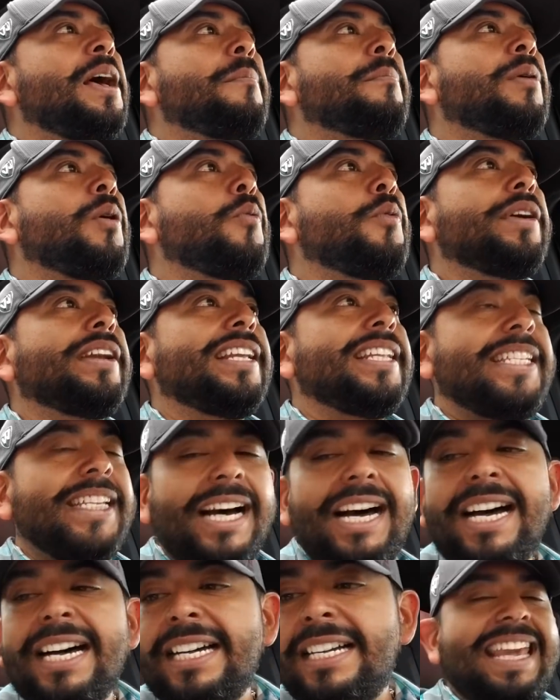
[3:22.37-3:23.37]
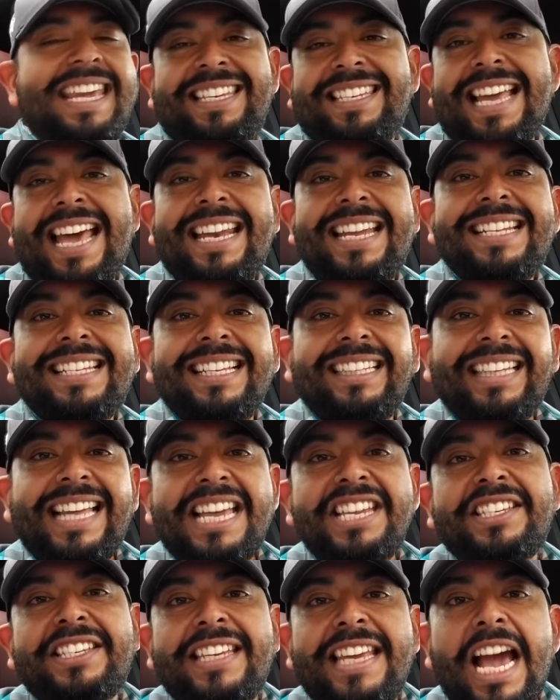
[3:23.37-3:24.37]
But what it does is that it
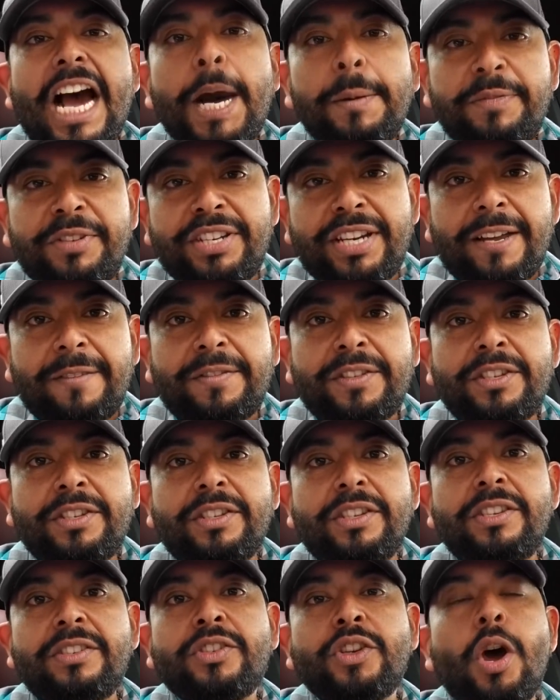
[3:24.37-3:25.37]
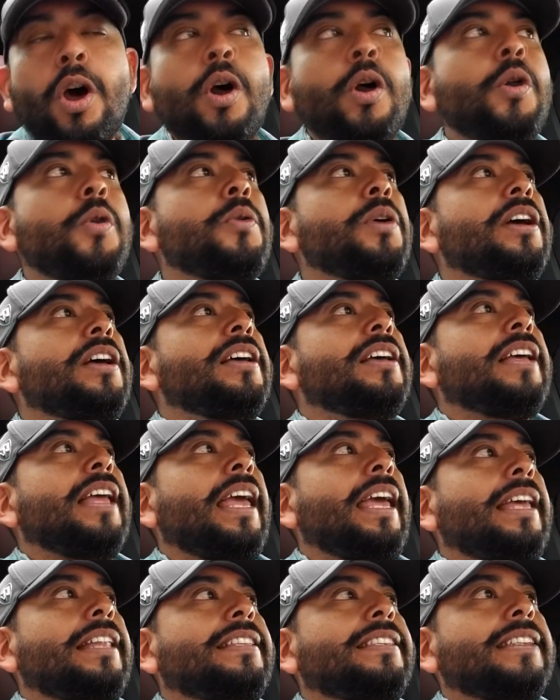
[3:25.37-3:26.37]
delays the upshifts. So
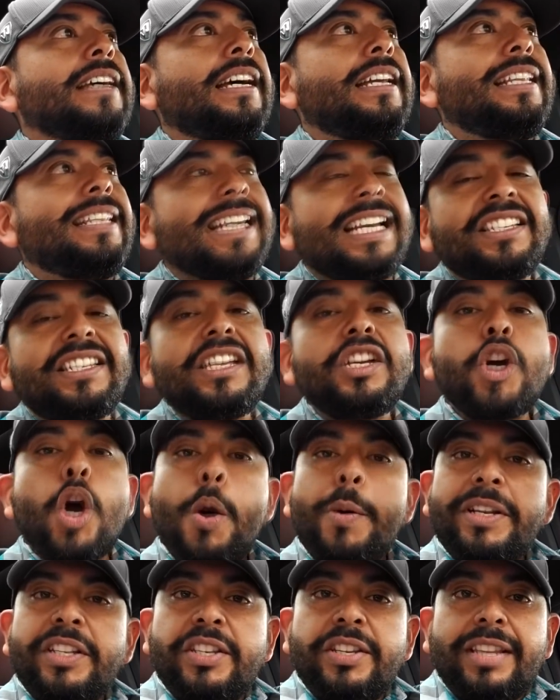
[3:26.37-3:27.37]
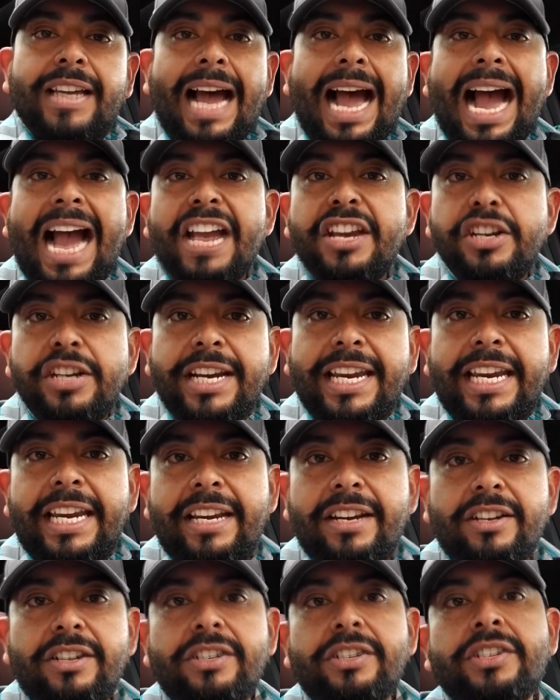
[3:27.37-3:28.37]
it doesn't go into the higher
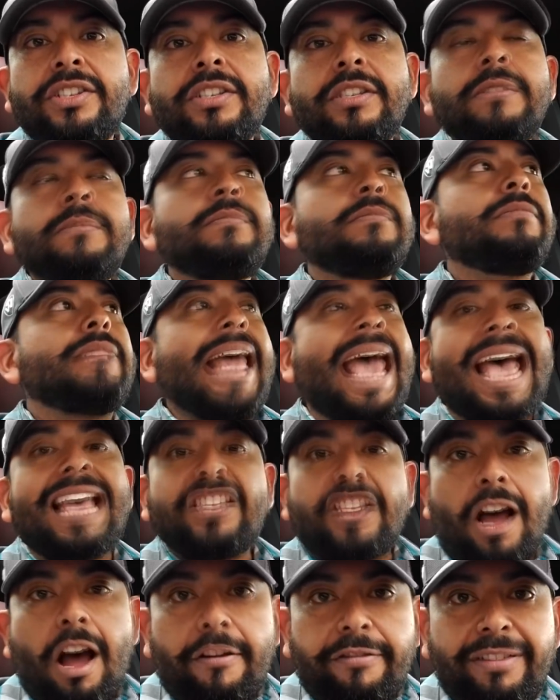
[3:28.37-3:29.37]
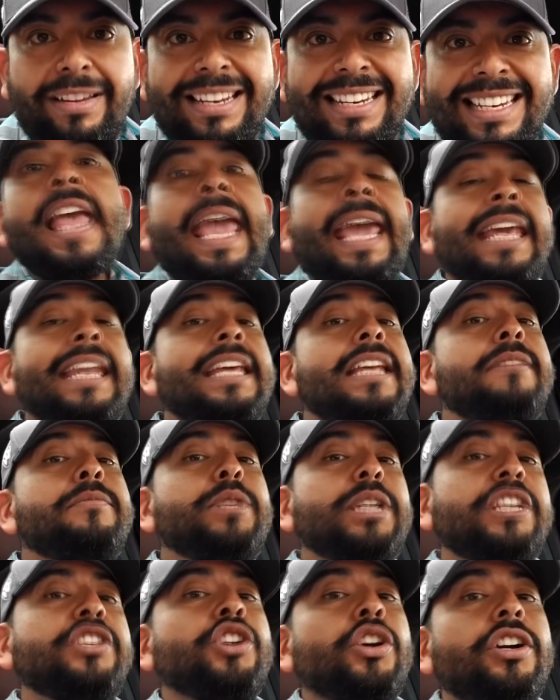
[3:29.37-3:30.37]
gears as often. And in
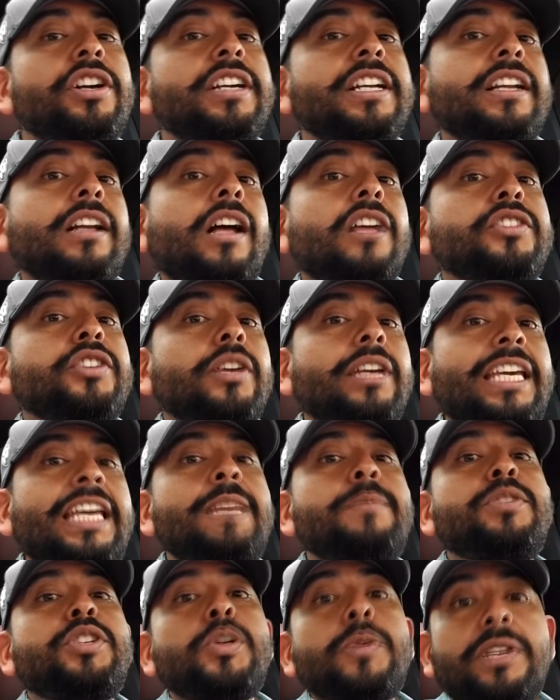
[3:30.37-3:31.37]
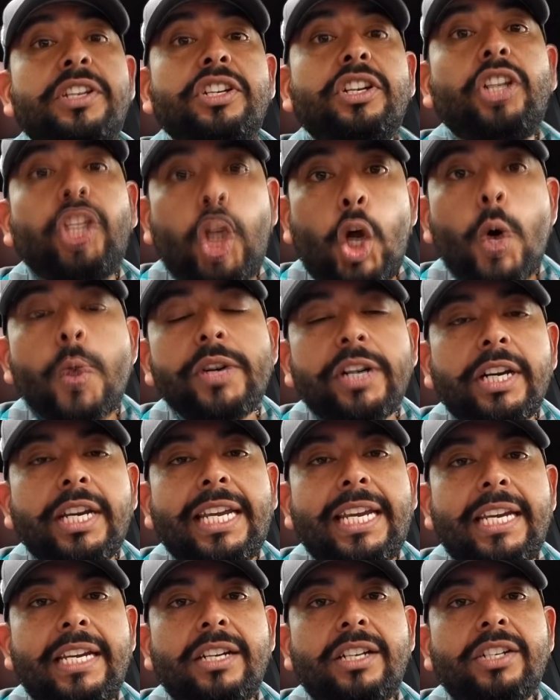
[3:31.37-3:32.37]
return, it also keeps you in your lower
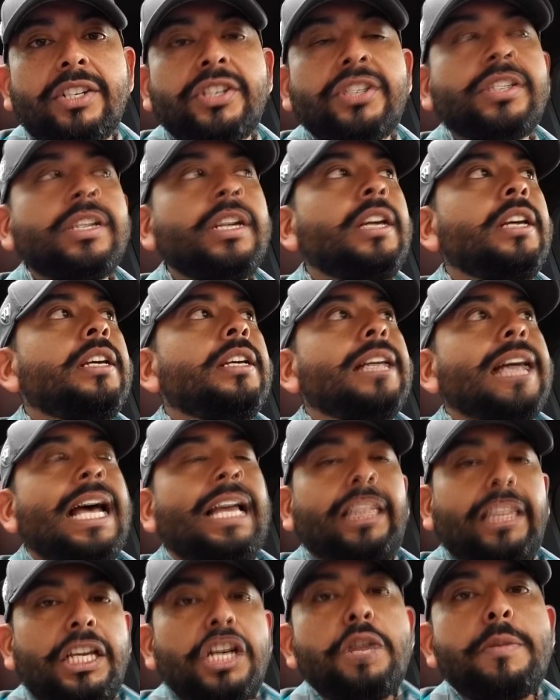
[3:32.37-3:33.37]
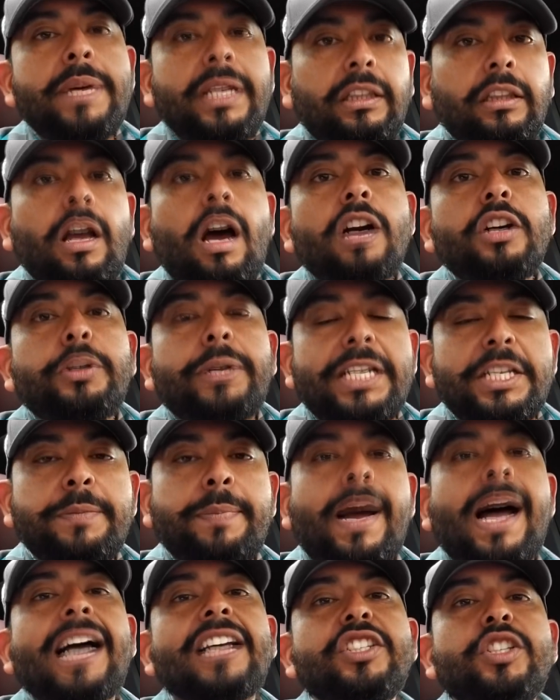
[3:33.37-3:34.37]
gears a little bit longer as
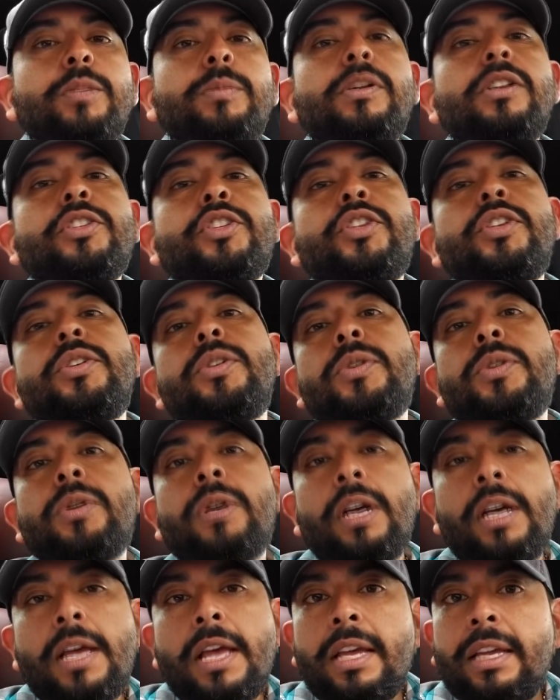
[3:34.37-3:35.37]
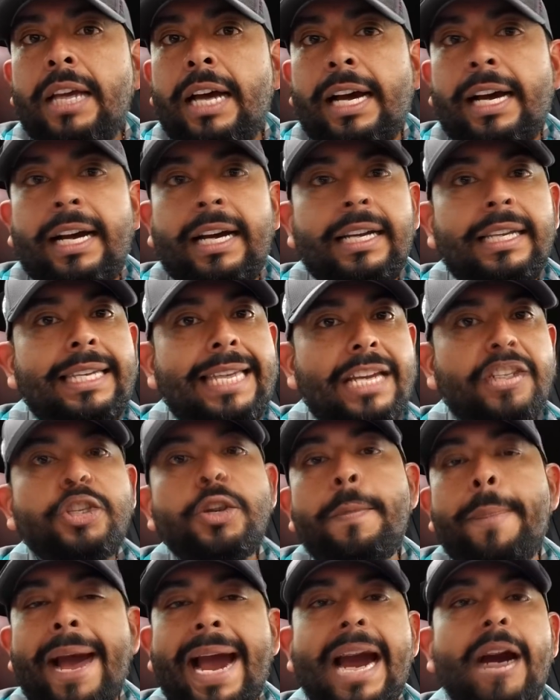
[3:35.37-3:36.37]
possible to get
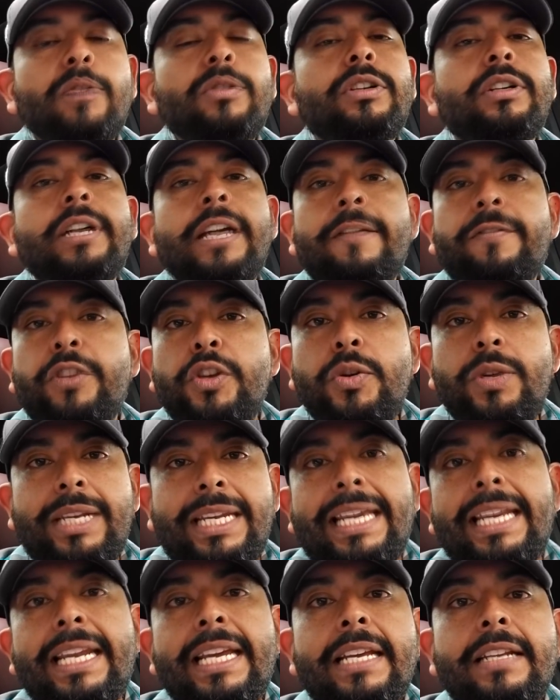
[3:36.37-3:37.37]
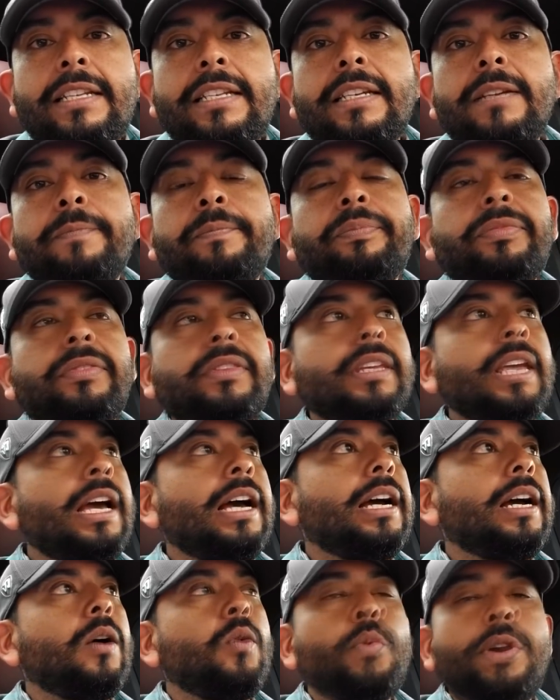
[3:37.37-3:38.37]
you power if you need it
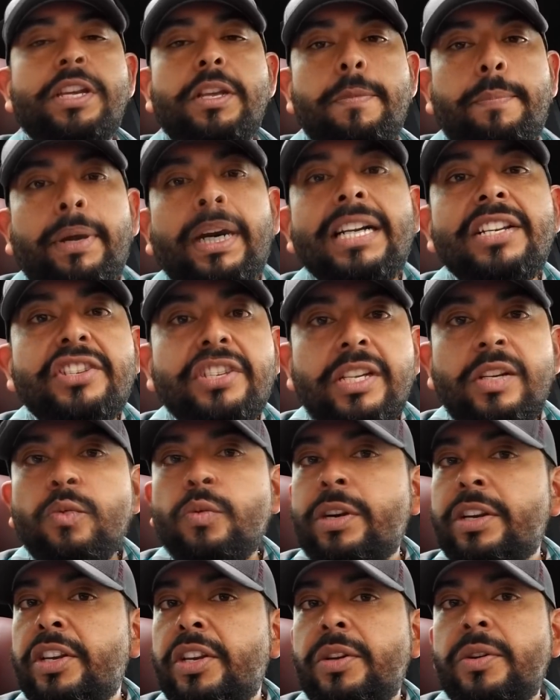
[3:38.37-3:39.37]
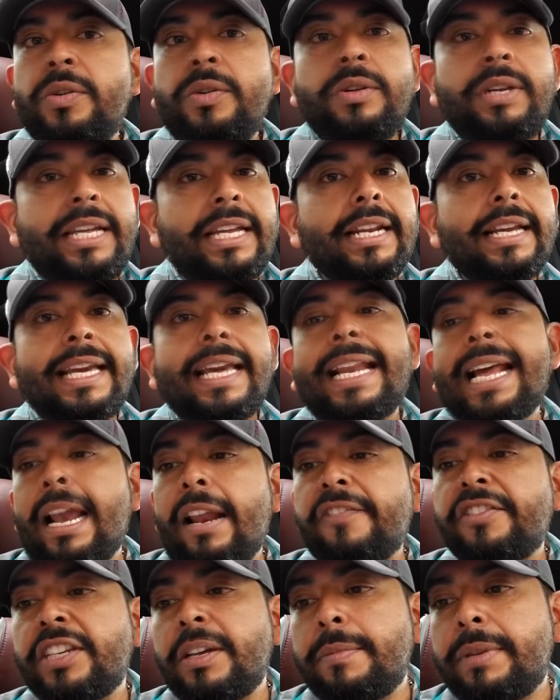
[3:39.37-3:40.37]
when you punch in, when you need to get out
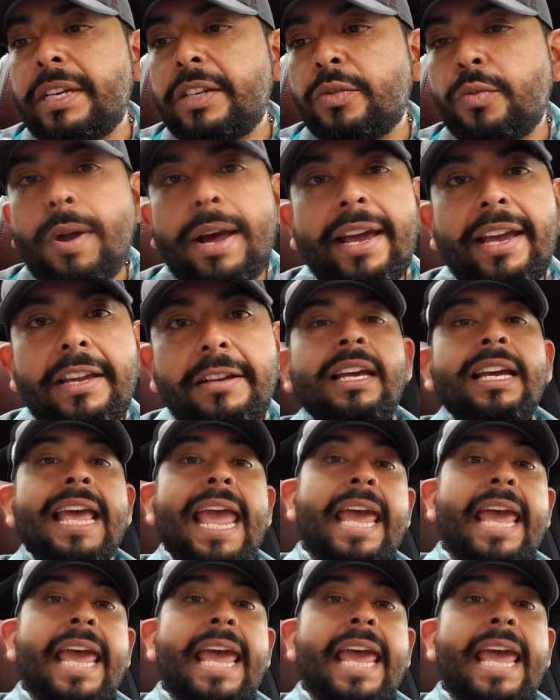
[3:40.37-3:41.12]
of somebody's way.